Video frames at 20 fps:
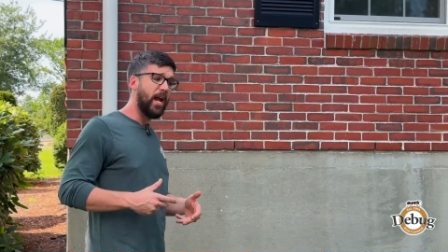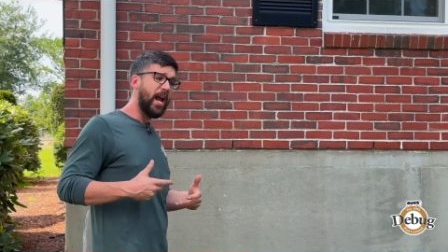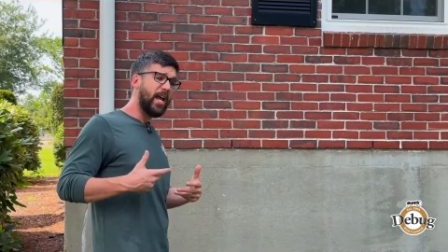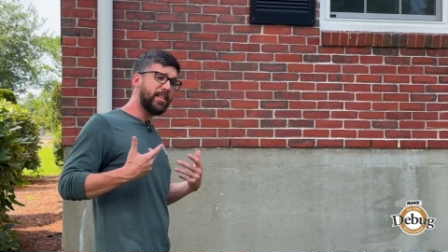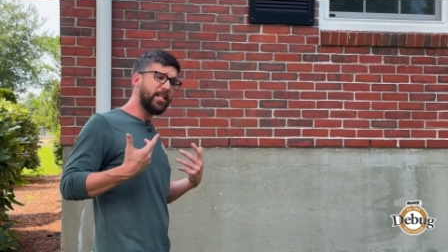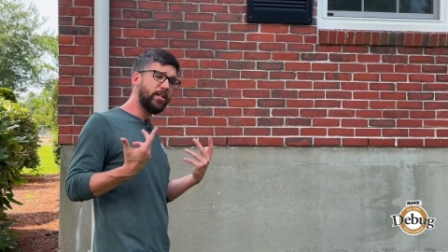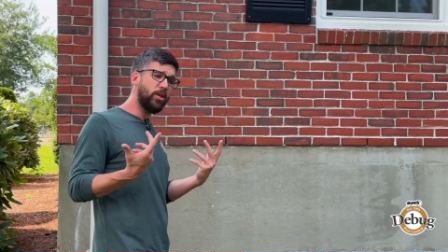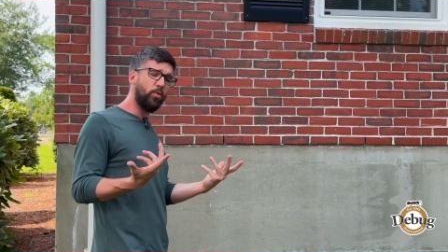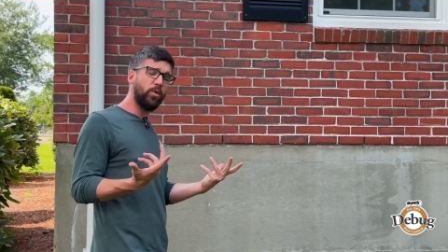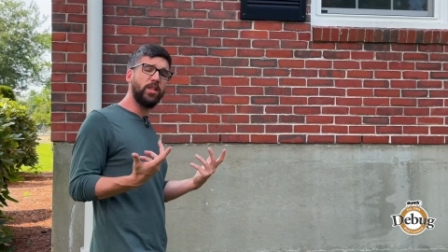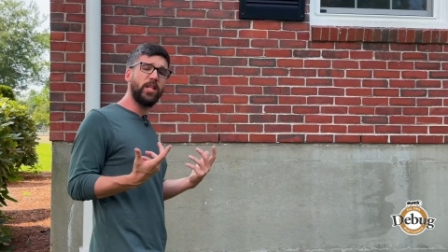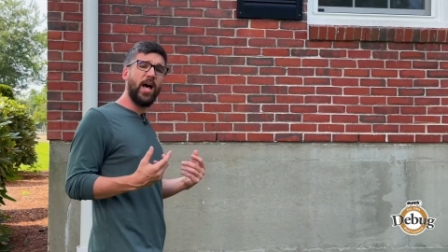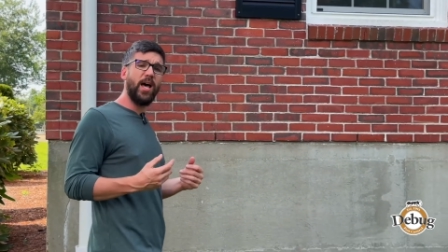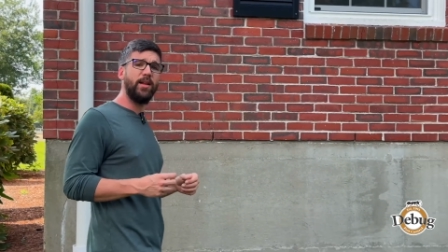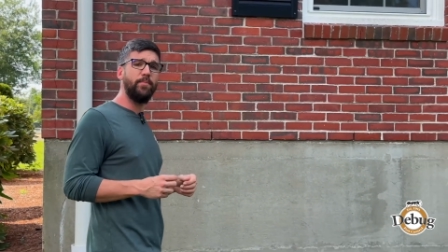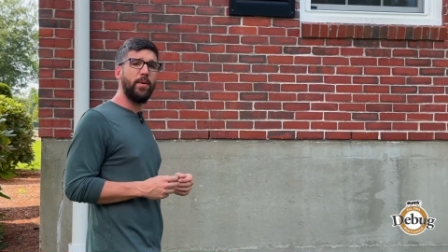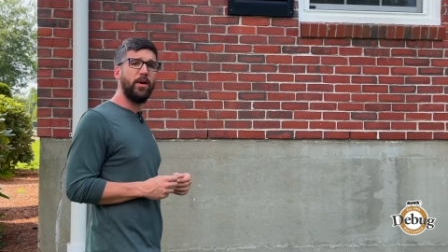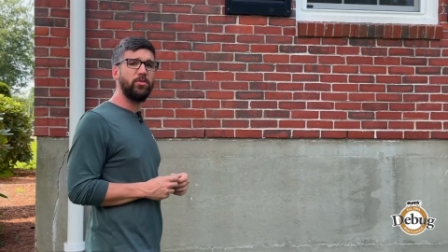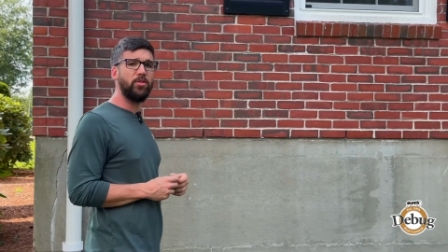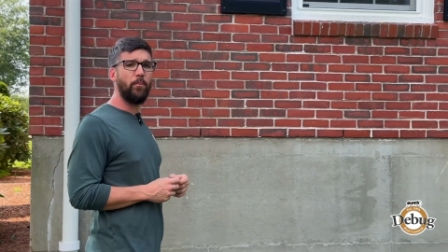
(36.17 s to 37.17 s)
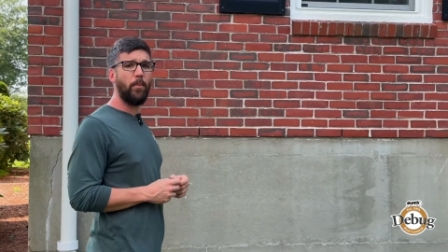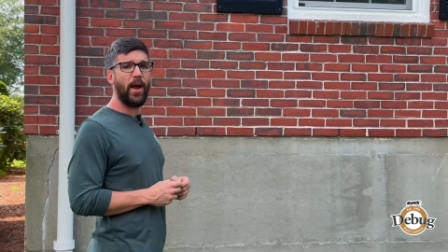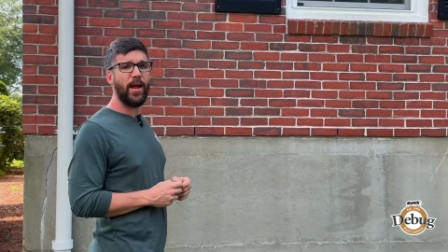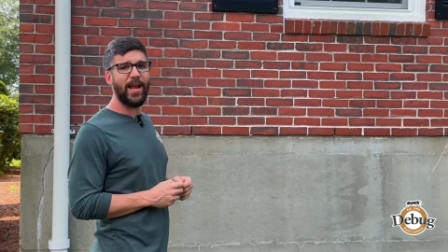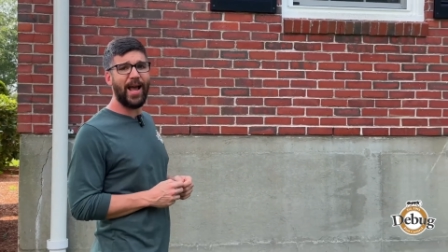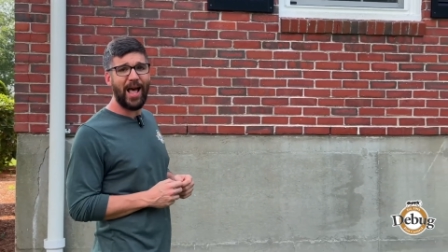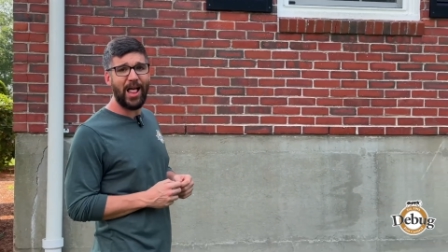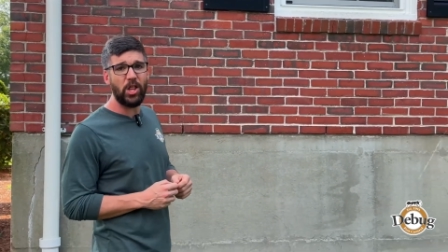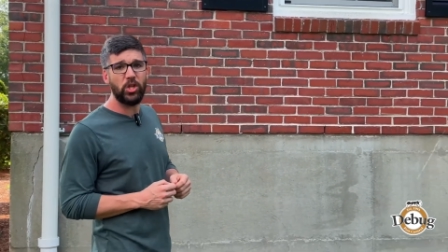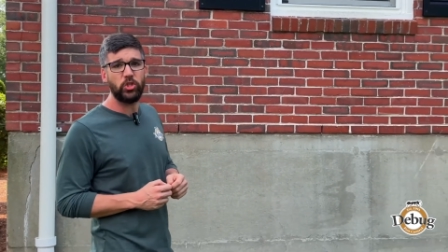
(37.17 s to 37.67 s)
and they know a lot about the
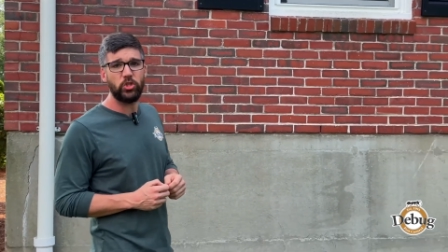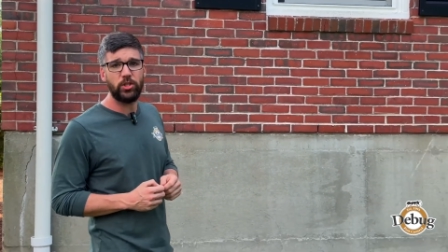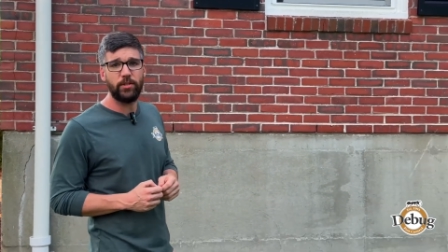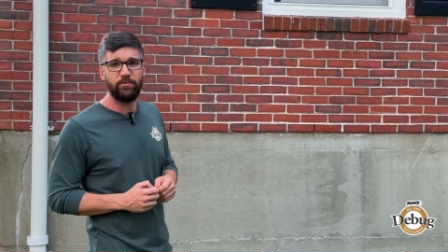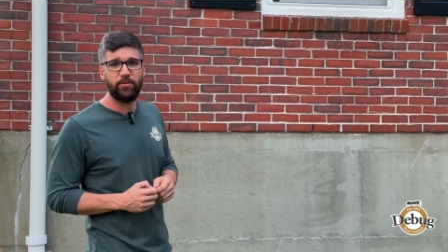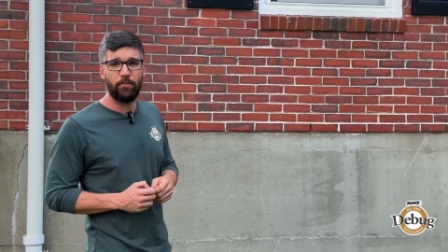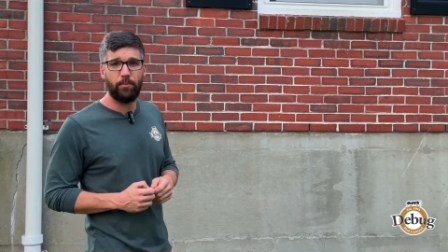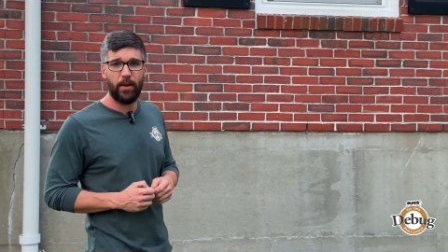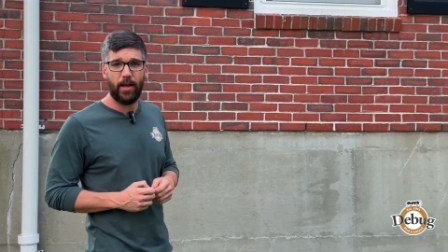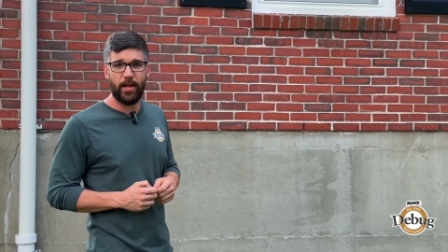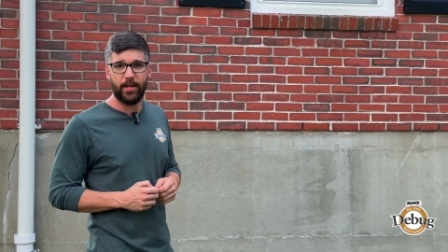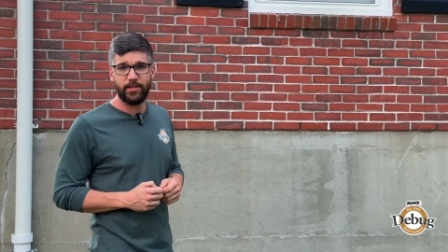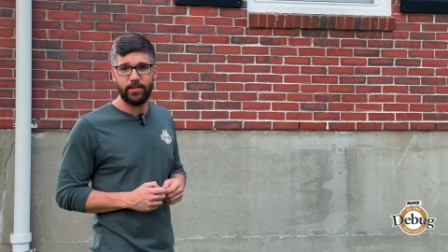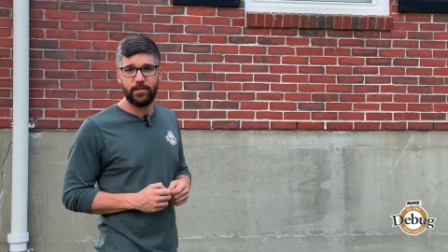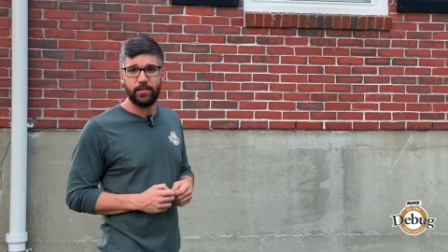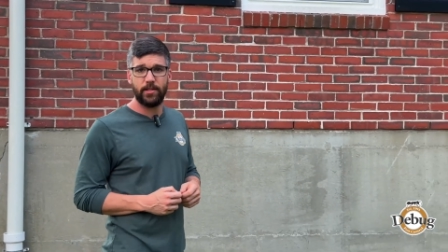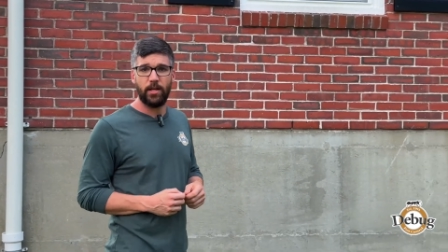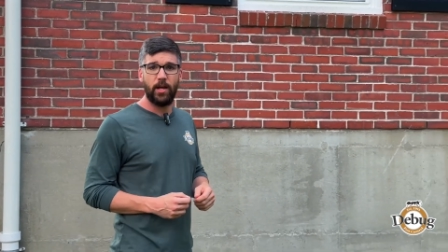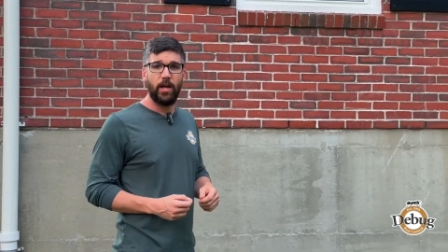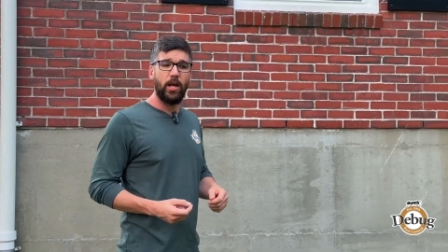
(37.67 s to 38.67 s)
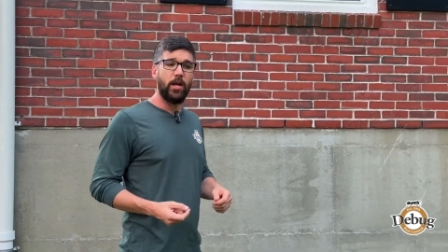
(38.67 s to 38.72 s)
biology of the pests.